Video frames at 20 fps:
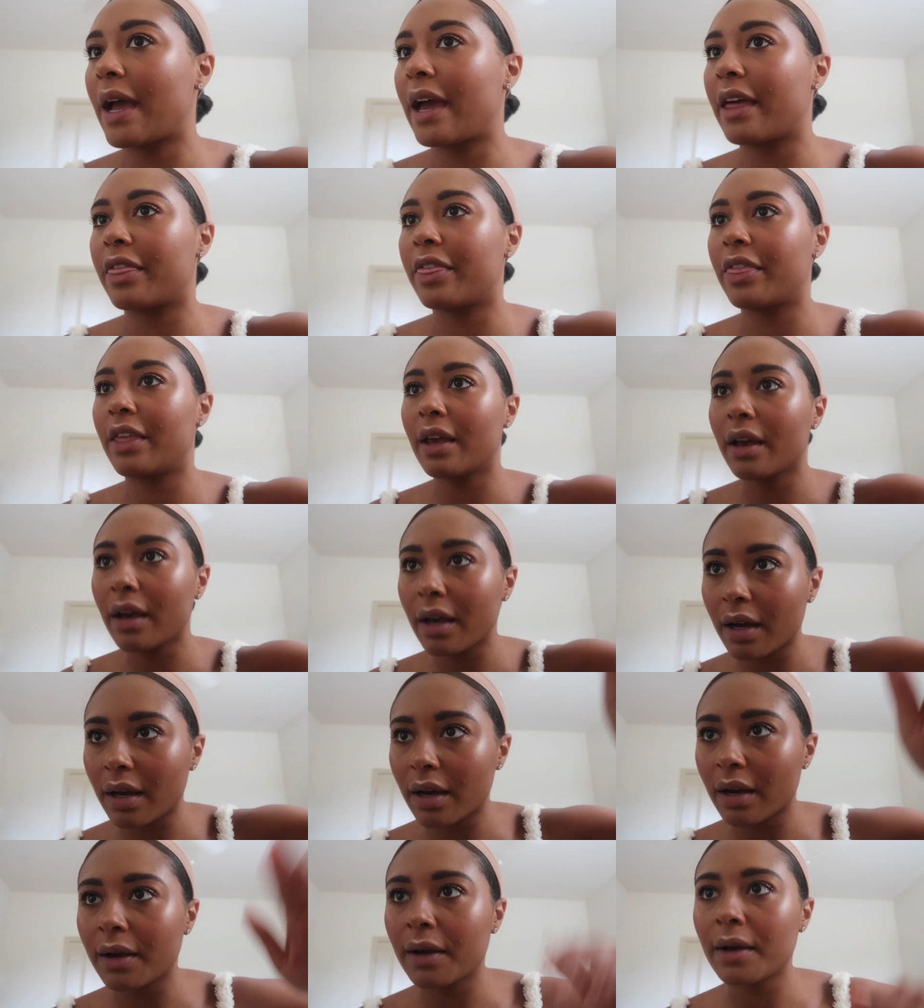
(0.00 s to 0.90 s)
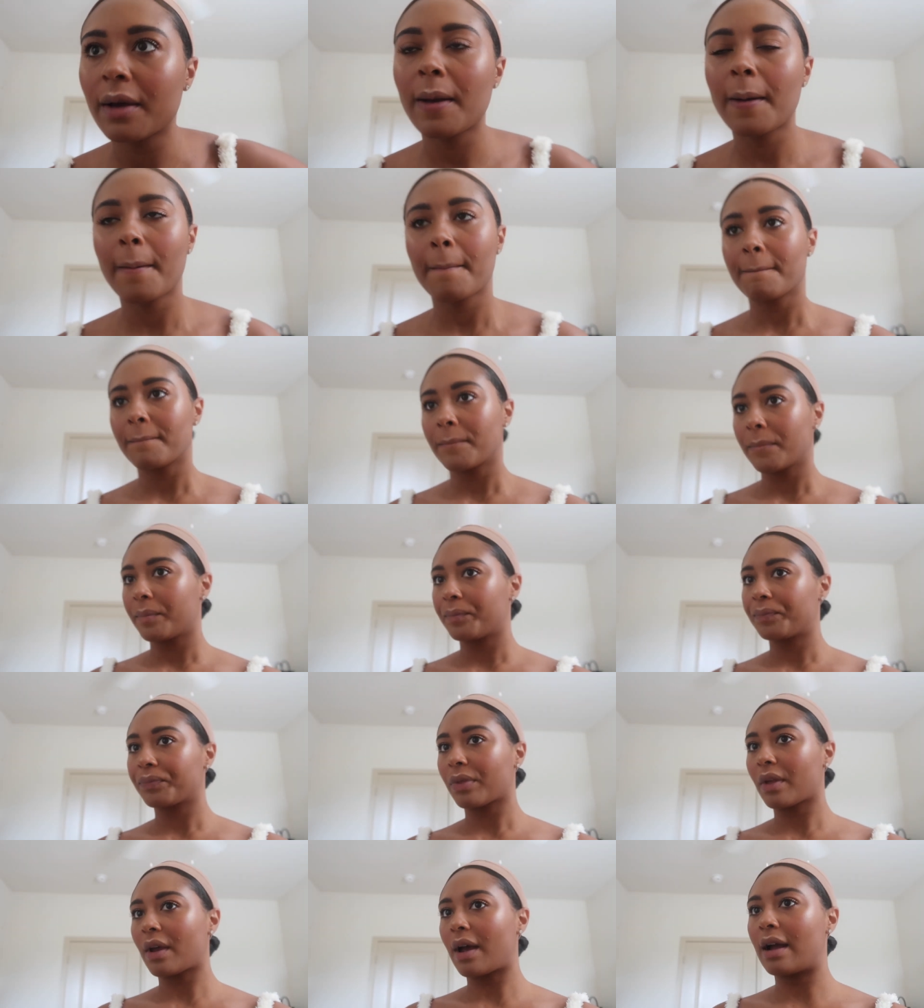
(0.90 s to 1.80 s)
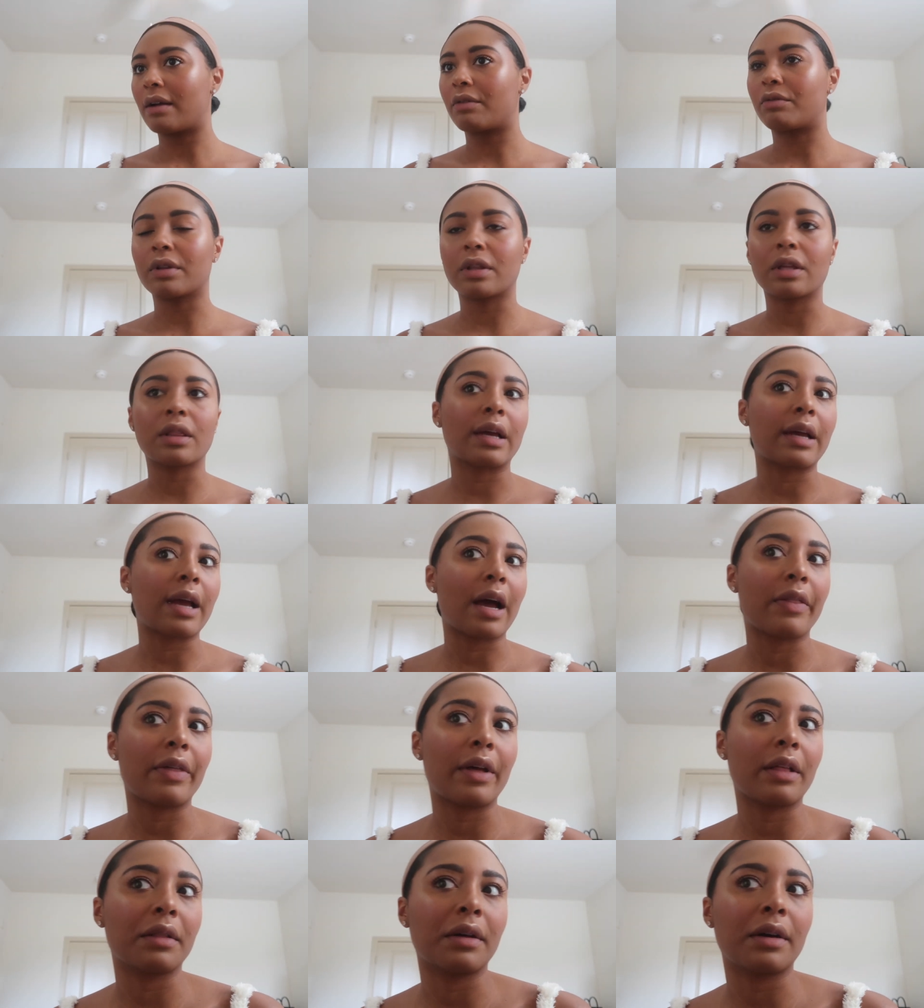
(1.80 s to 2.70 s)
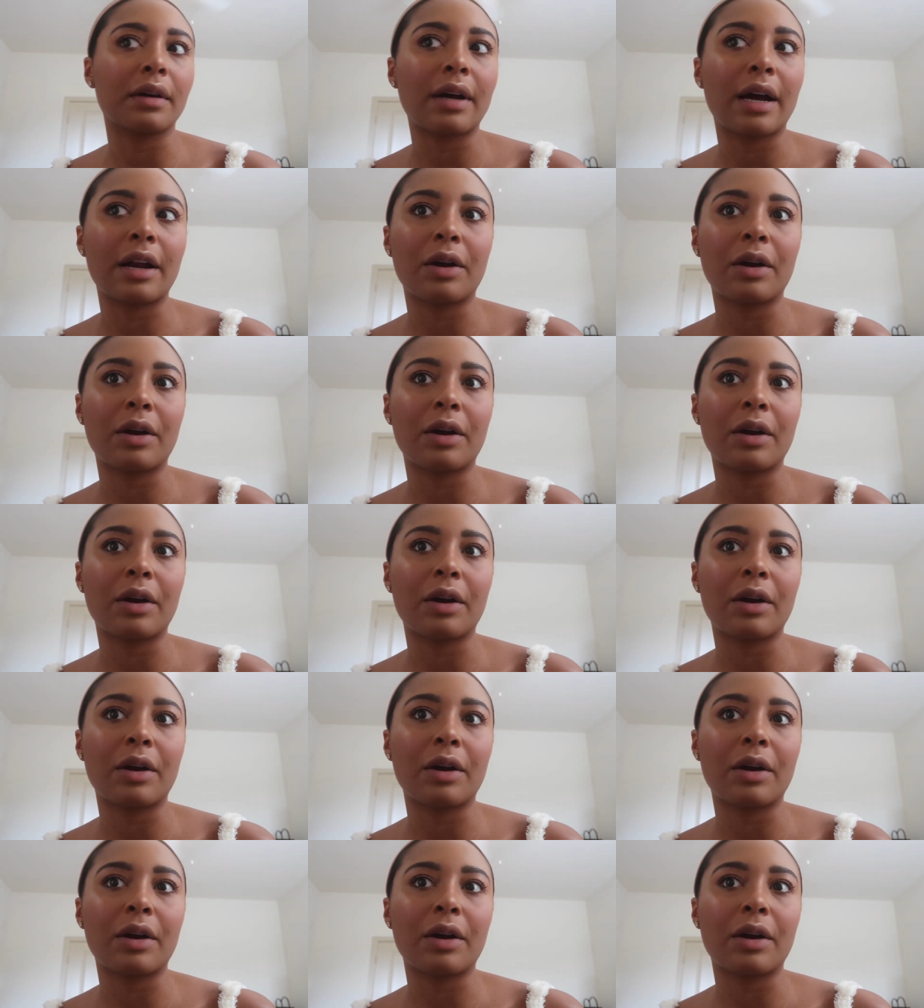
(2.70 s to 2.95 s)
I think I really like how they look.